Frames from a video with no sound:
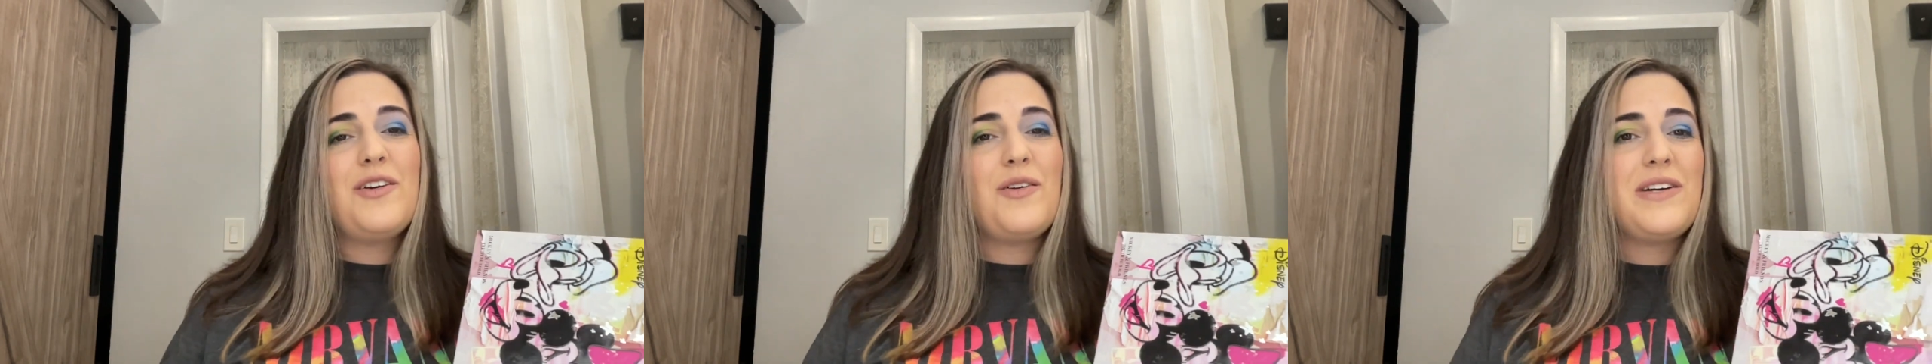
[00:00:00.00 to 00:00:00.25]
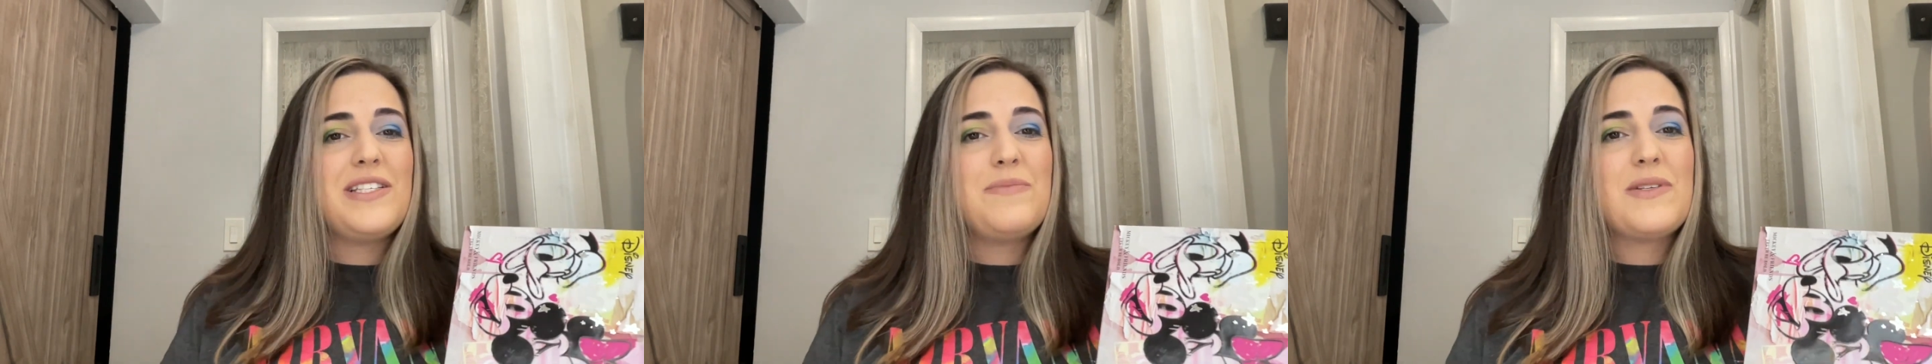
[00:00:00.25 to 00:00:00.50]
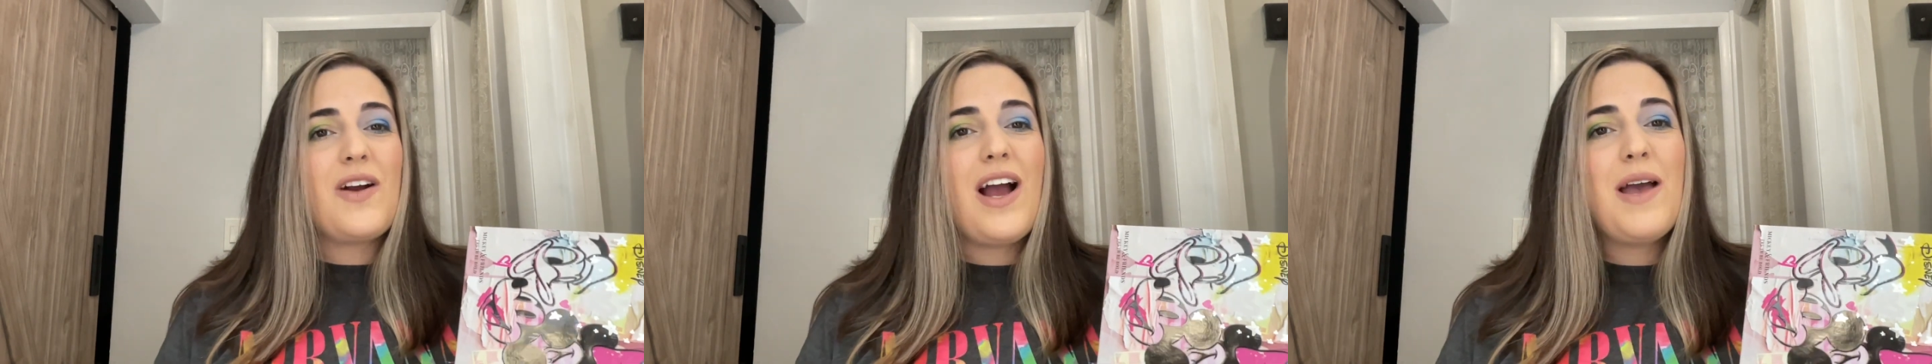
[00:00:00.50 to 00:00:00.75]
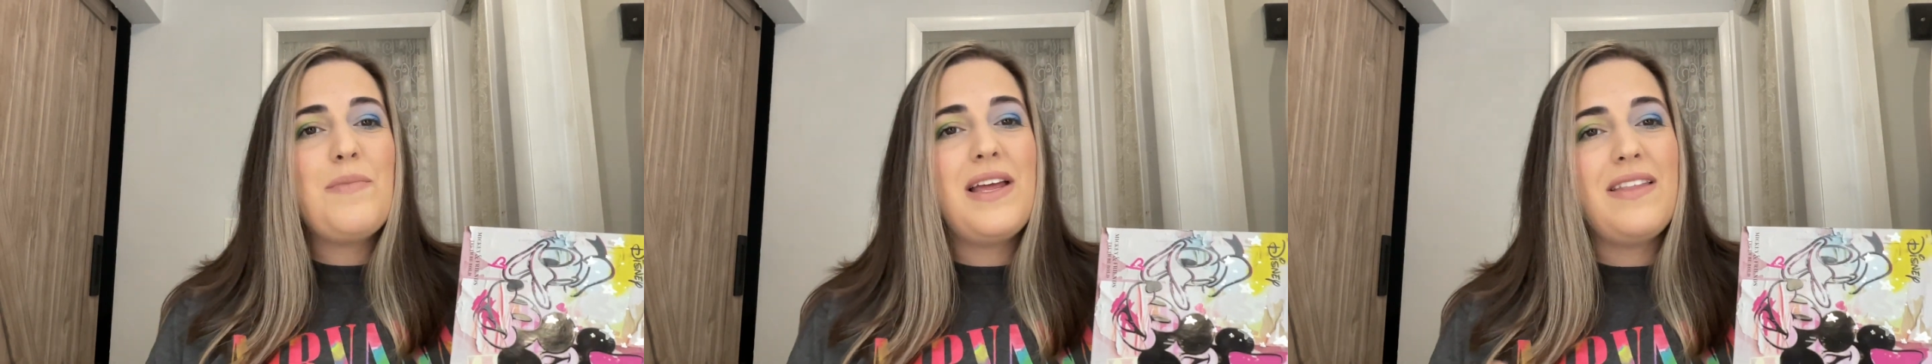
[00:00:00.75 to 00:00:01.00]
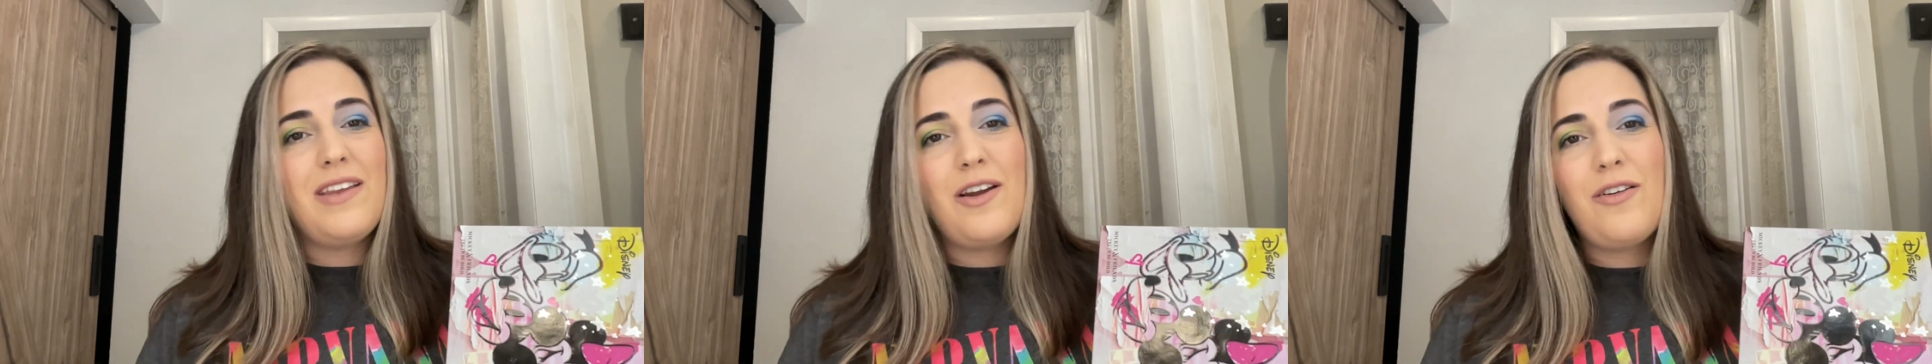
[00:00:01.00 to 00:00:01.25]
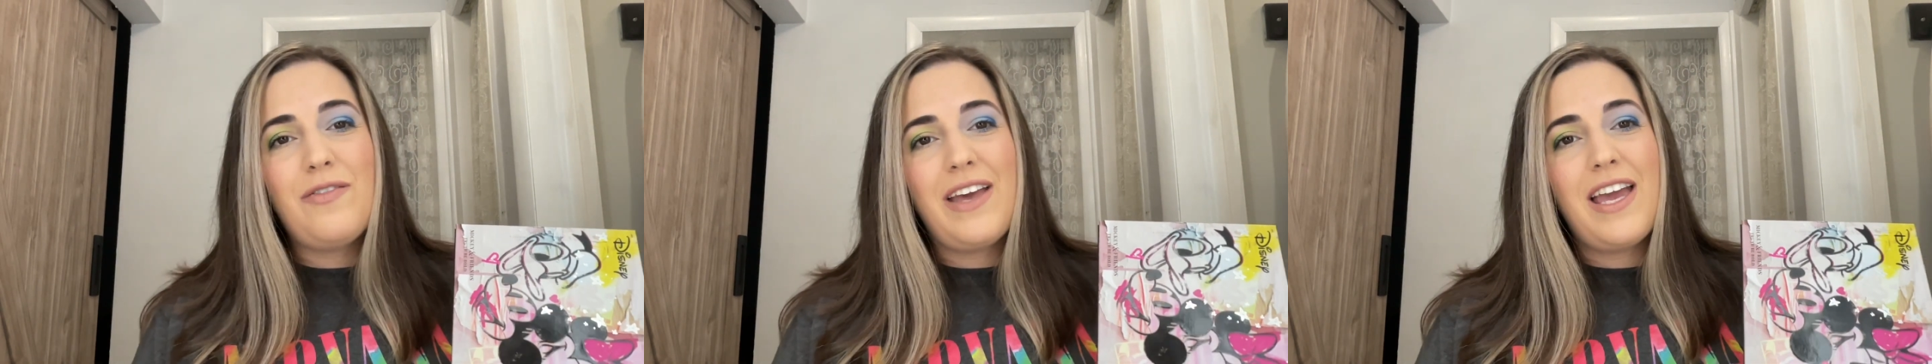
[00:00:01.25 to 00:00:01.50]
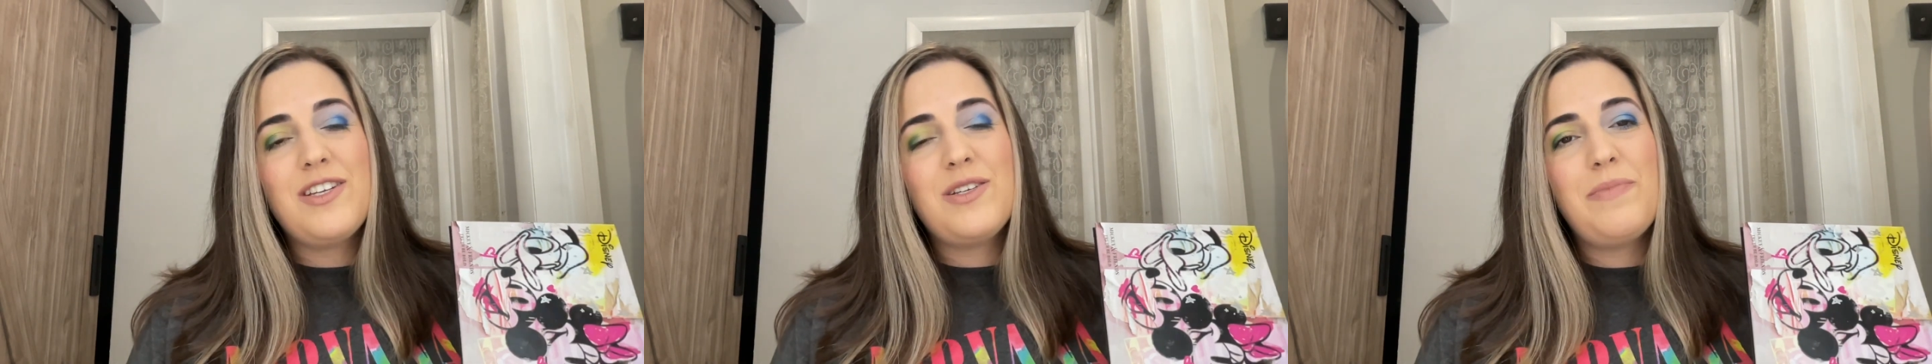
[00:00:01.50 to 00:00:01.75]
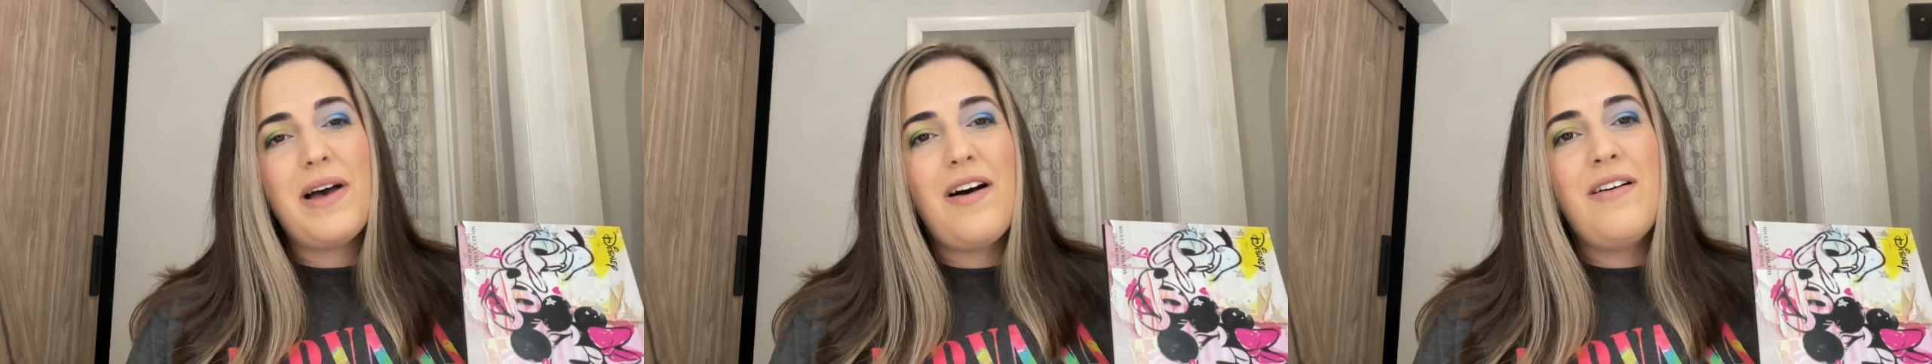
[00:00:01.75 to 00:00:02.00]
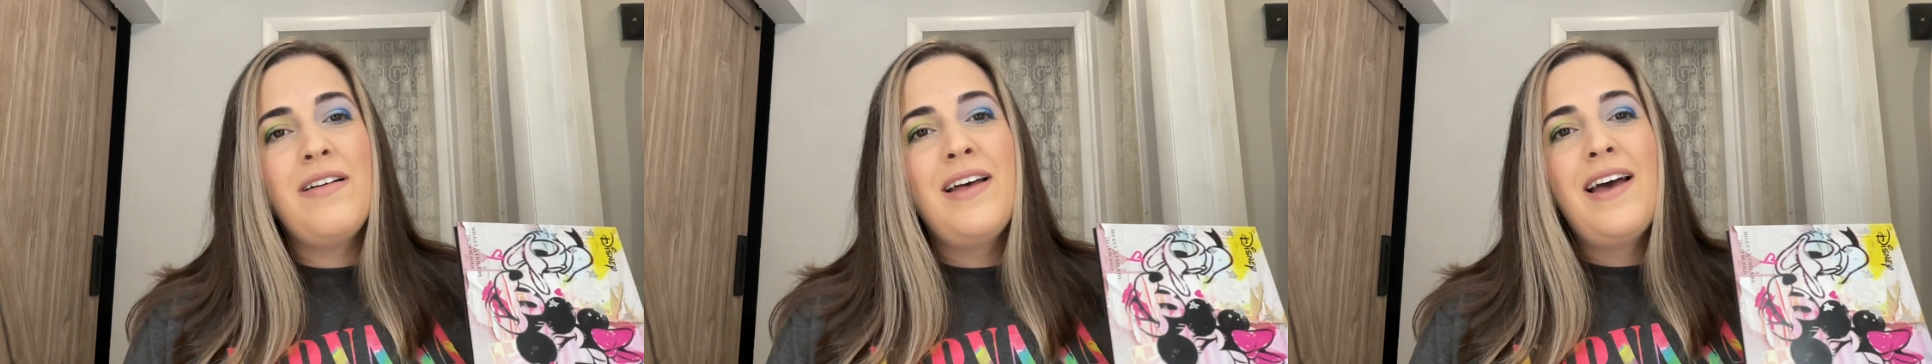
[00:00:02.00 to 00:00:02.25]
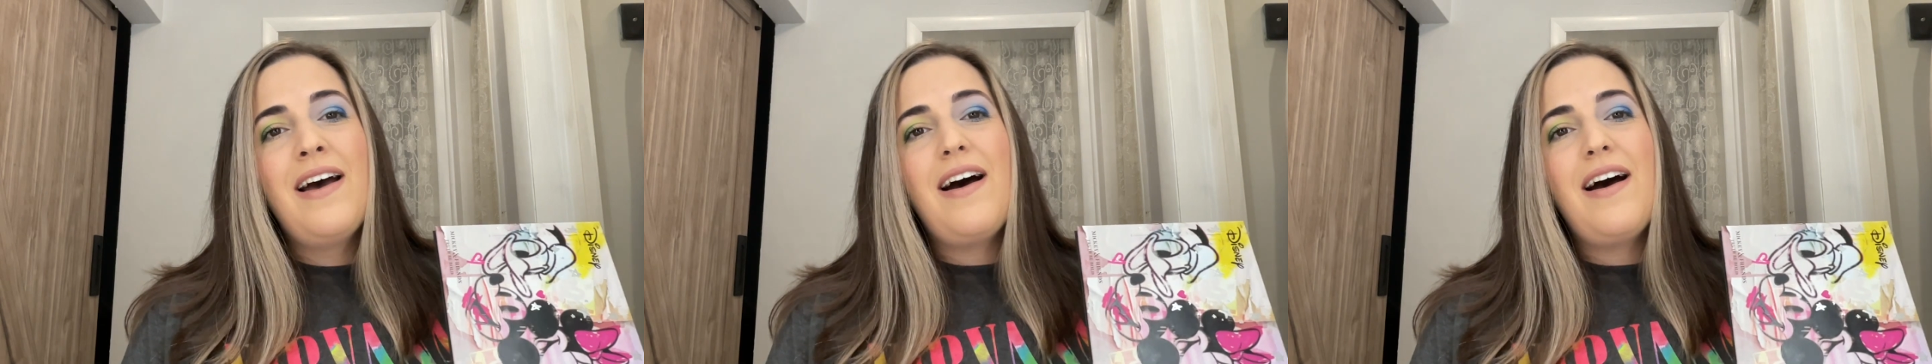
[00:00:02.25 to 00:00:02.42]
you can always subscribe, hit the notification bell,